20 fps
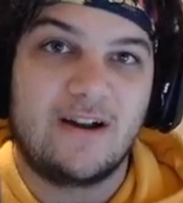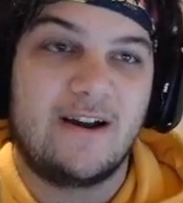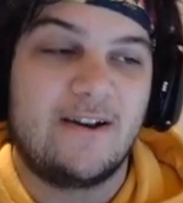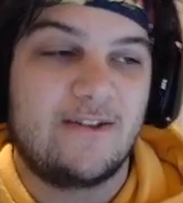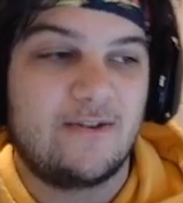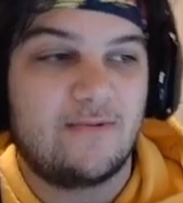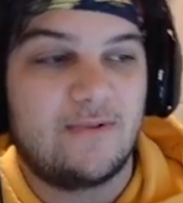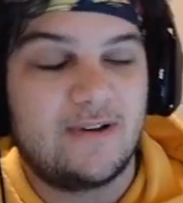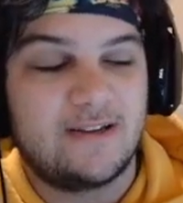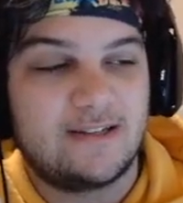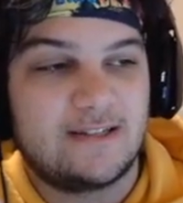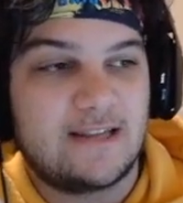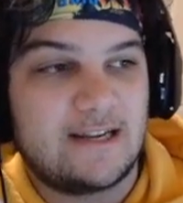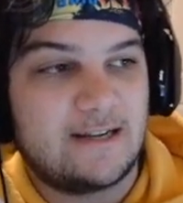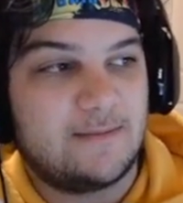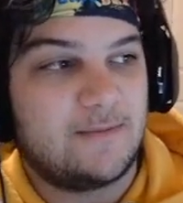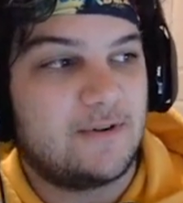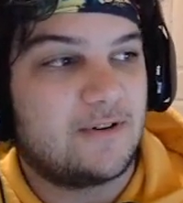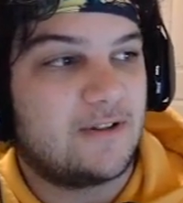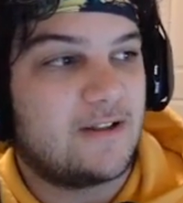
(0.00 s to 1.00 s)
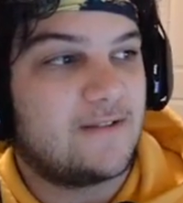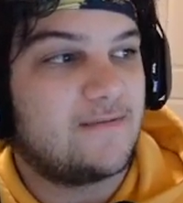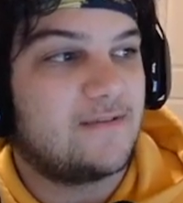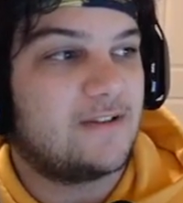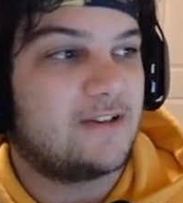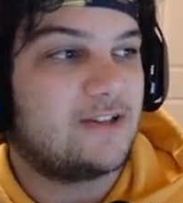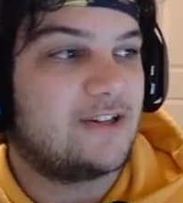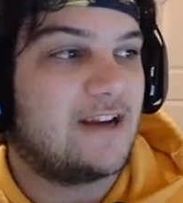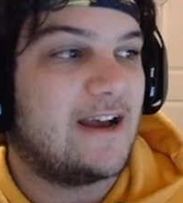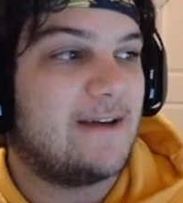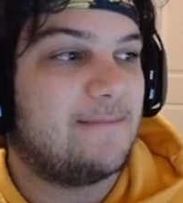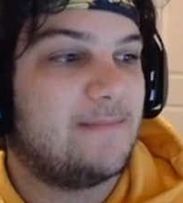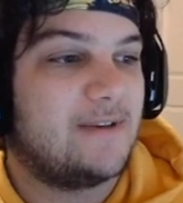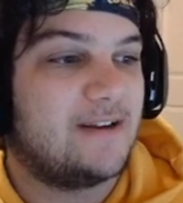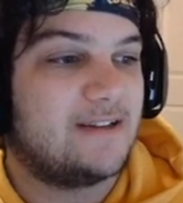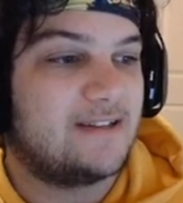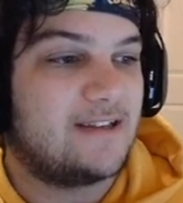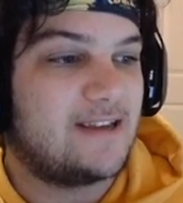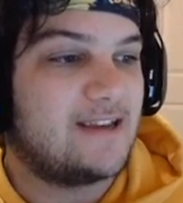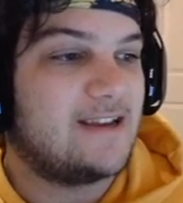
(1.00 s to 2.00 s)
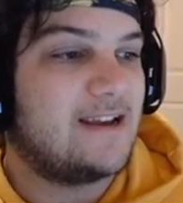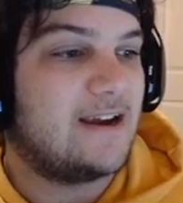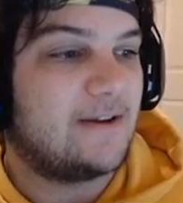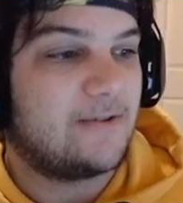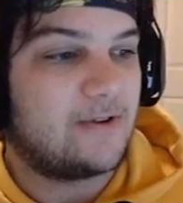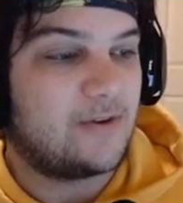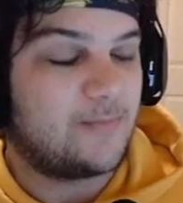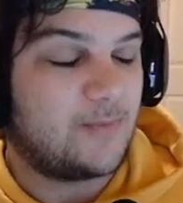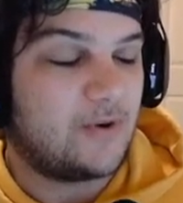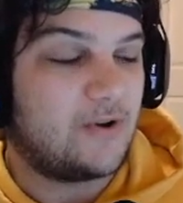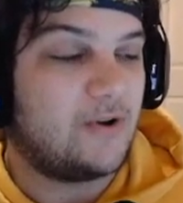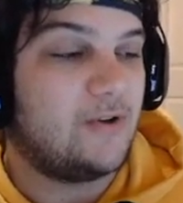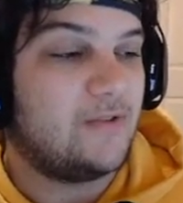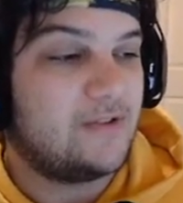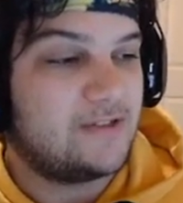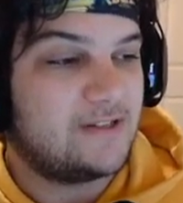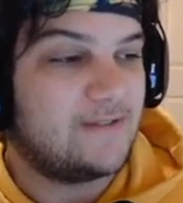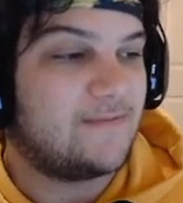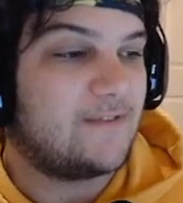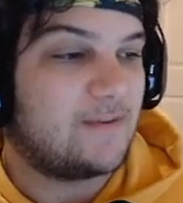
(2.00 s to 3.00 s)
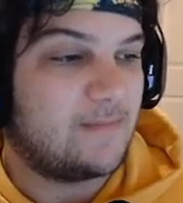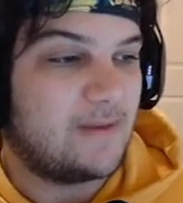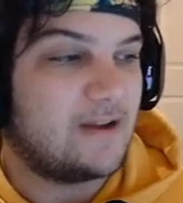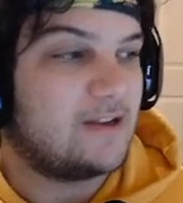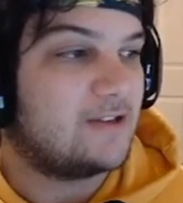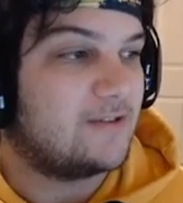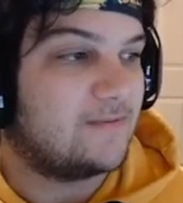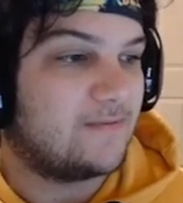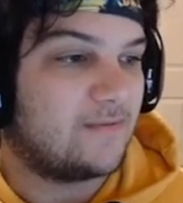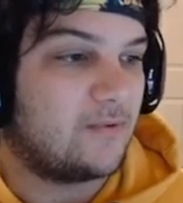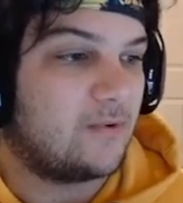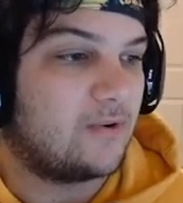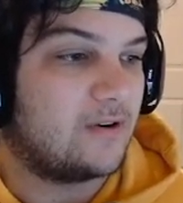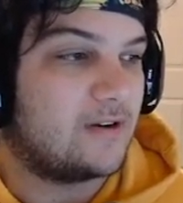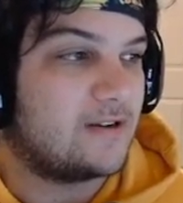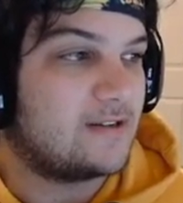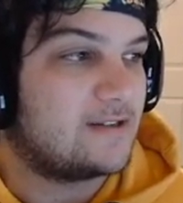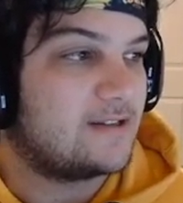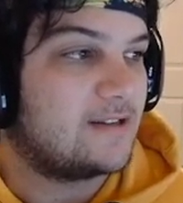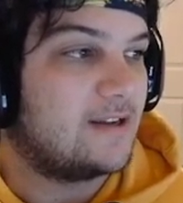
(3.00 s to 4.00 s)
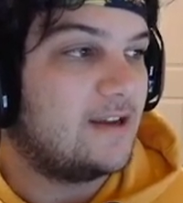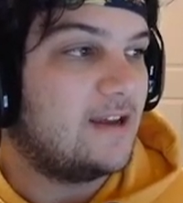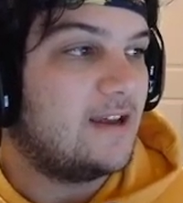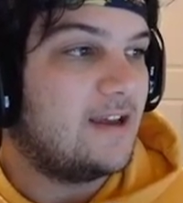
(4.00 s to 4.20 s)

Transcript: Either way, send him your love in the chat because he gathered up all this information for us,